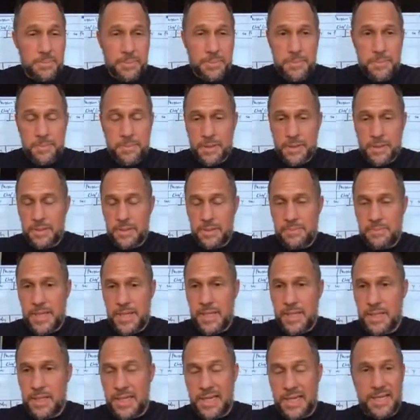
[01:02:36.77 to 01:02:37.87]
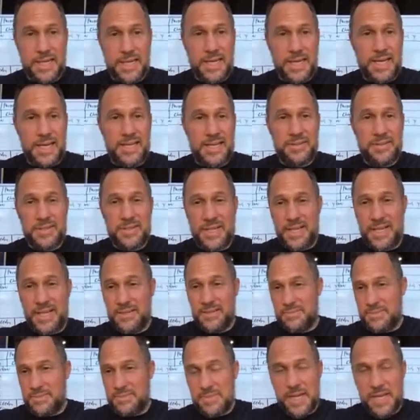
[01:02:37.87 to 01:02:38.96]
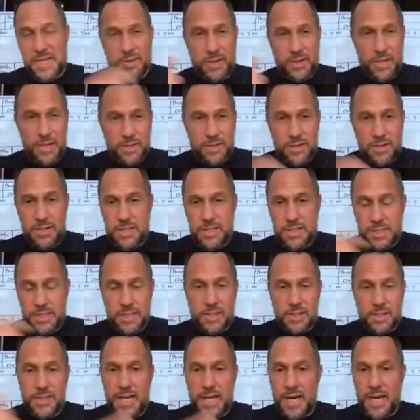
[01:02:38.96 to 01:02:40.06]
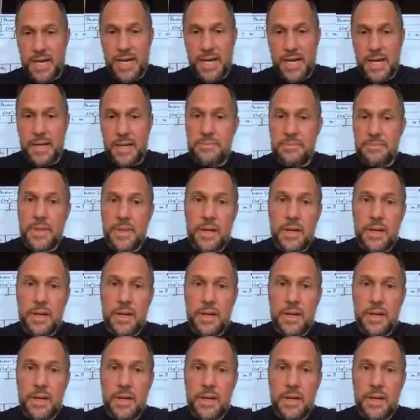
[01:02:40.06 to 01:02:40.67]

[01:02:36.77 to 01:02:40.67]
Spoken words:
People are going to be like, I don't, my credit card doesn't go that high.